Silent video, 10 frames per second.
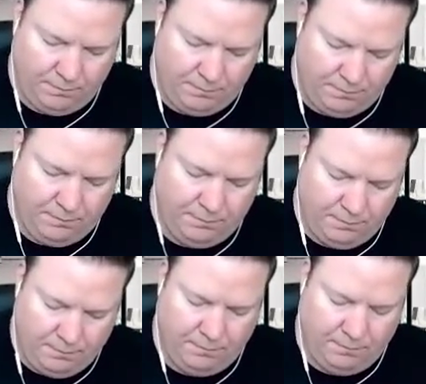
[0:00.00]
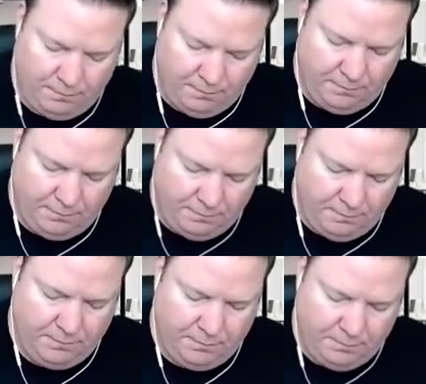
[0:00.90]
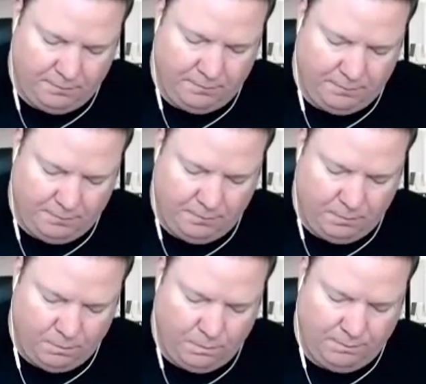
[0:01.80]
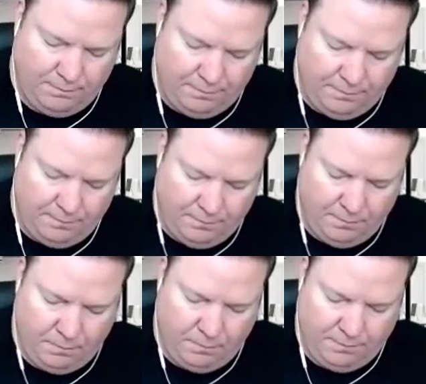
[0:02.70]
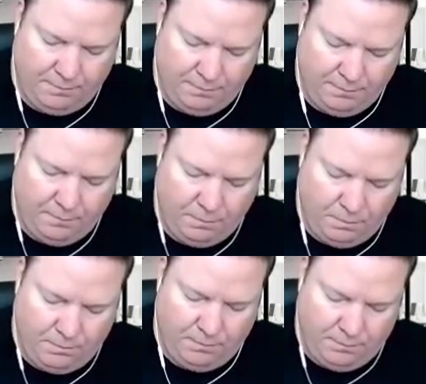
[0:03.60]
(not speaking)